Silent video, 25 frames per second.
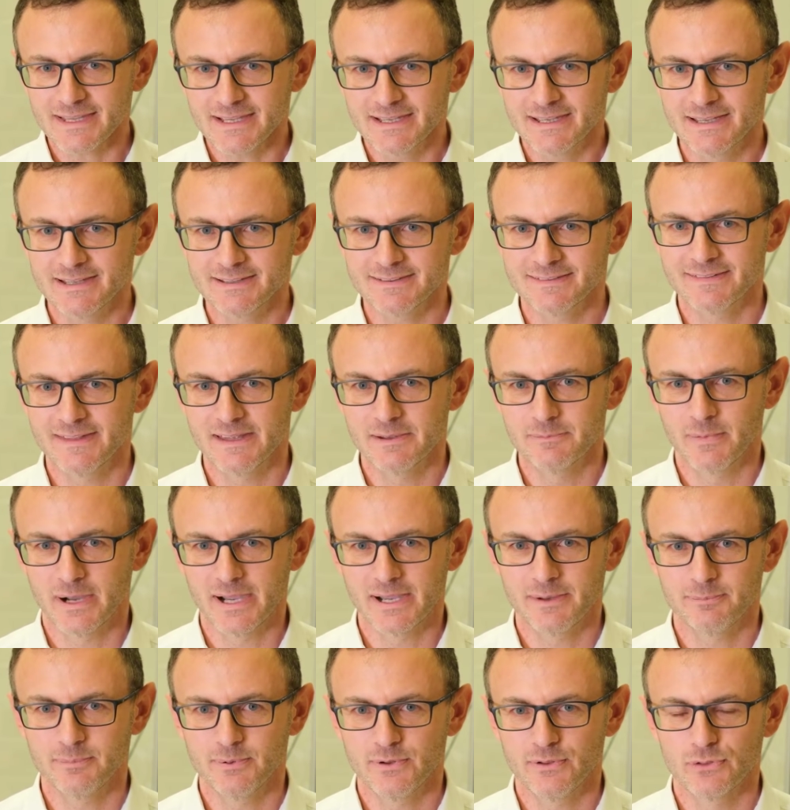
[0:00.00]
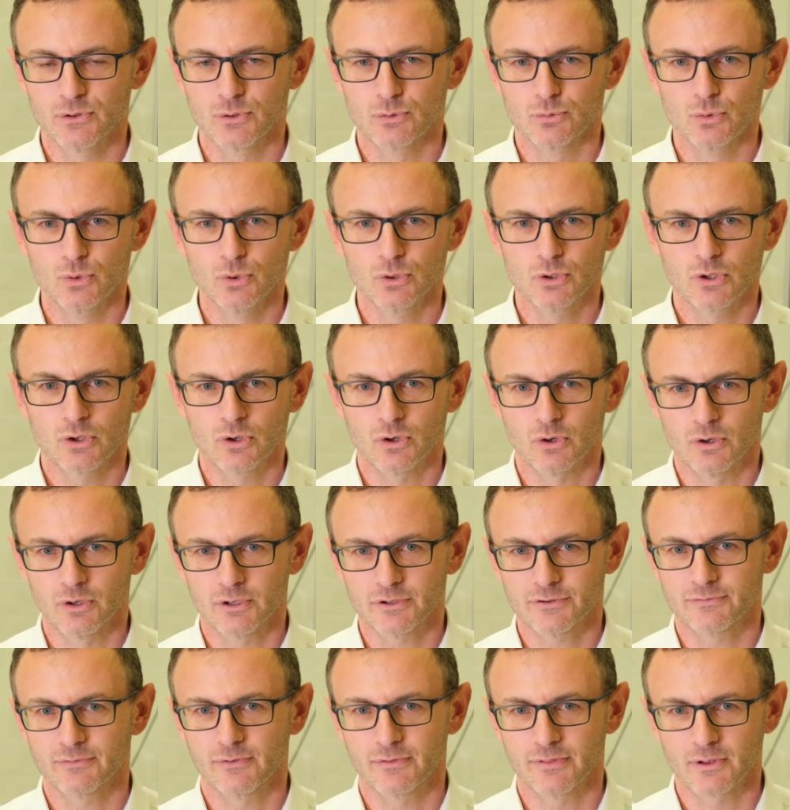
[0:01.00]
as they might be the root
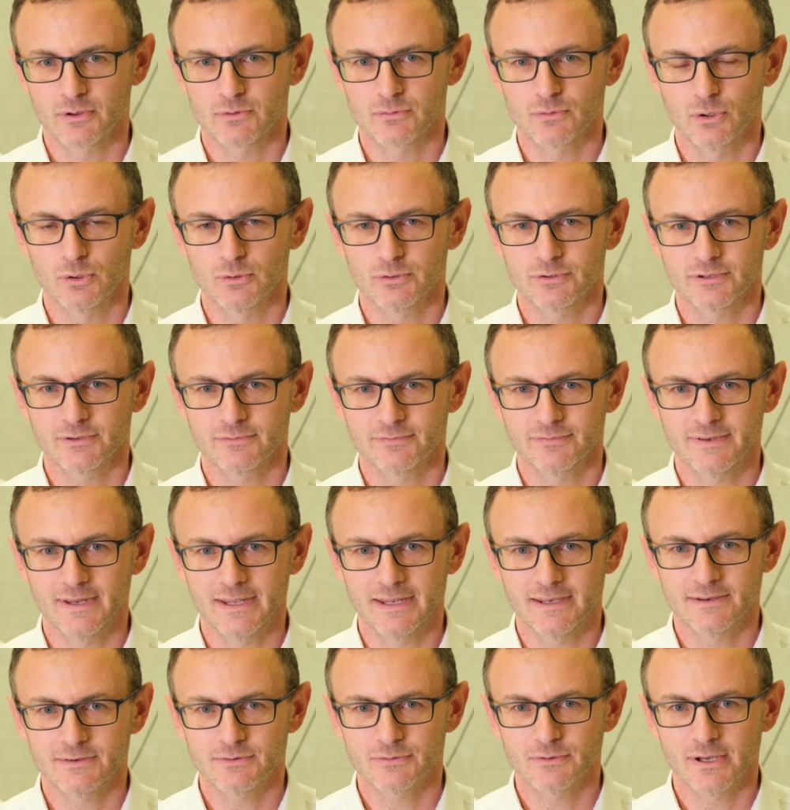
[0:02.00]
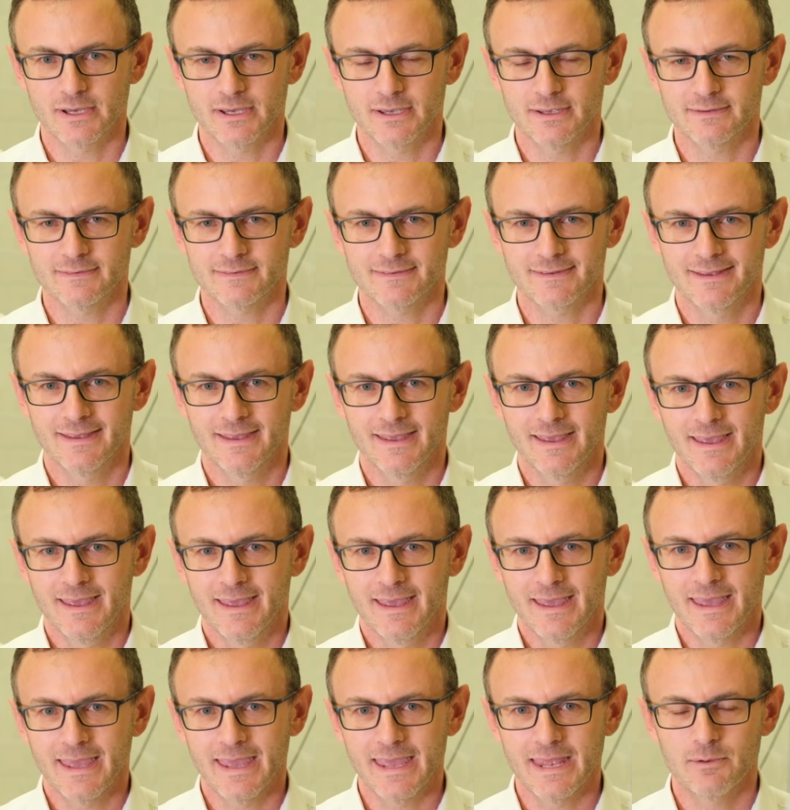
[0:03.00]
cause for the growth of dendrites
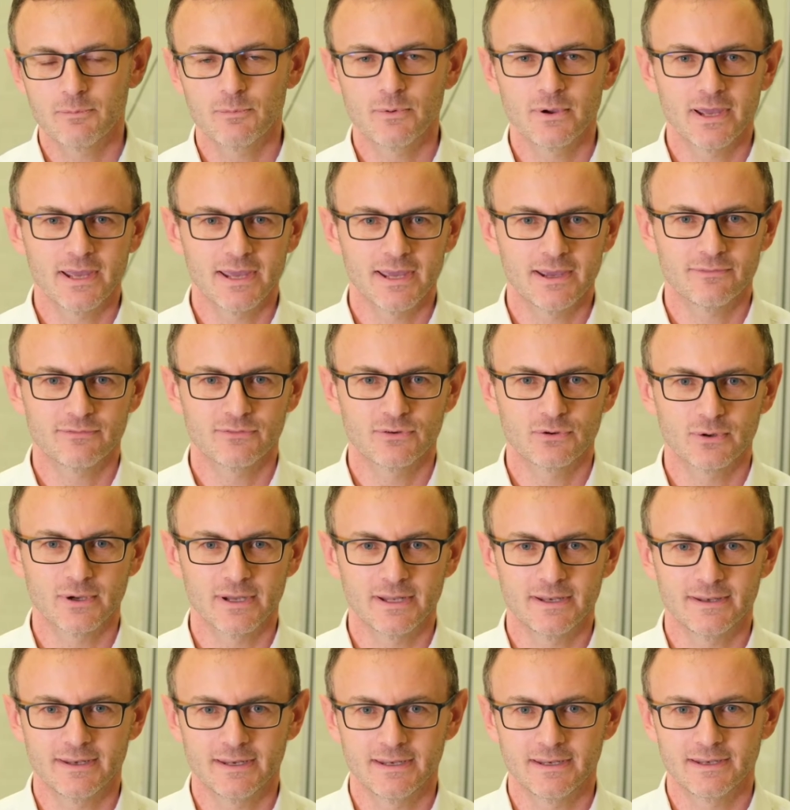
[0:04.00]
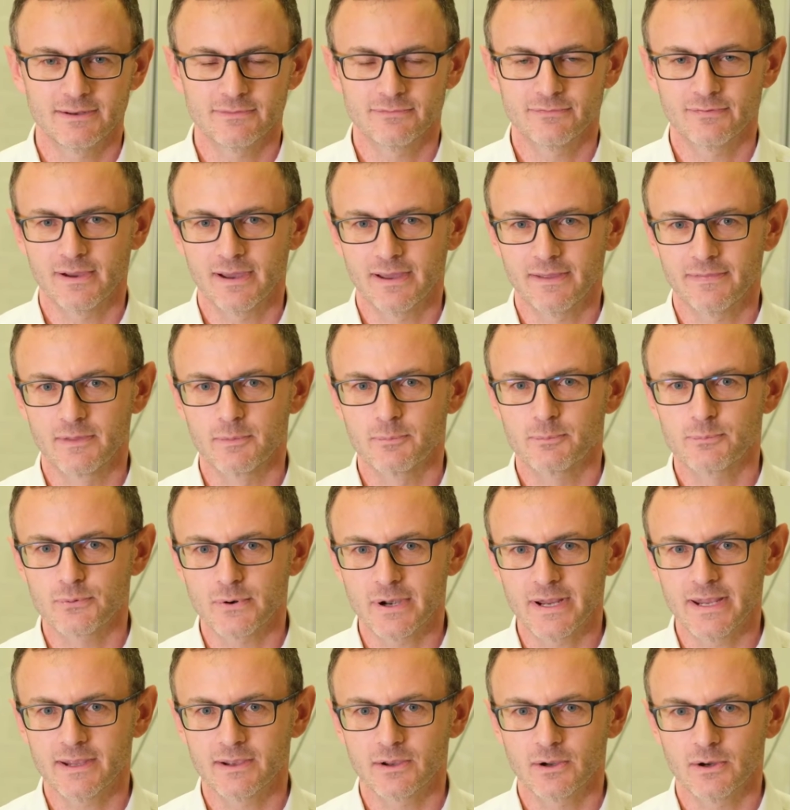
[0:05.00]
and we have to identify the
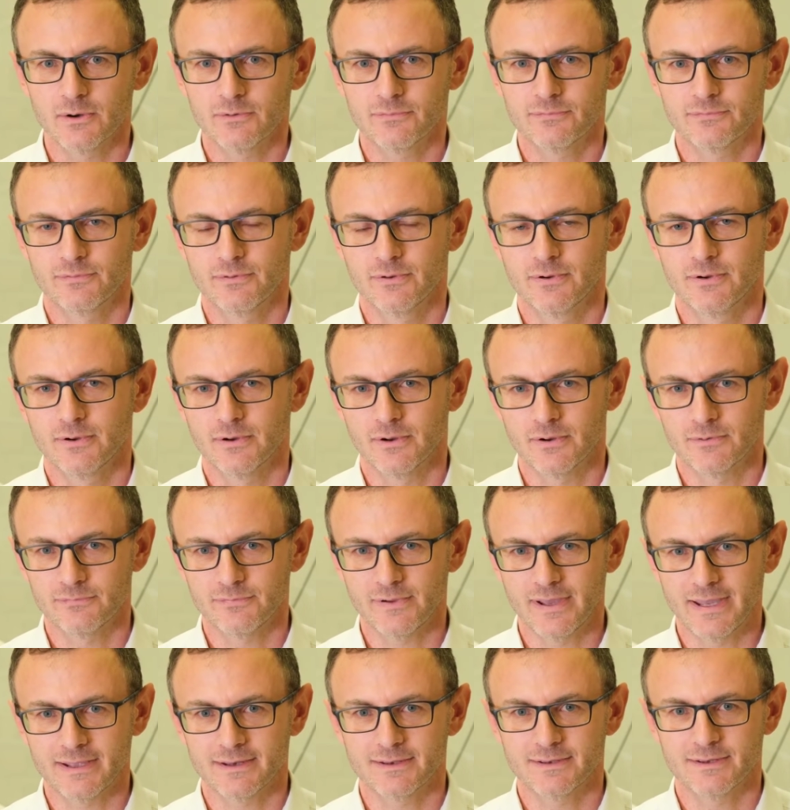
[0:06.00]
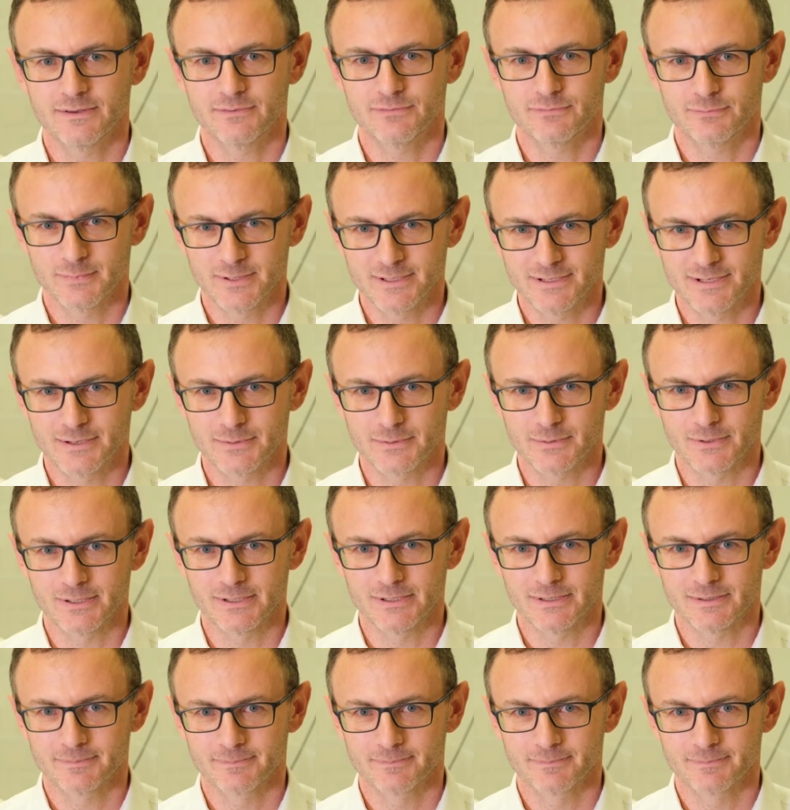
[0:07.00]
break-off of active material.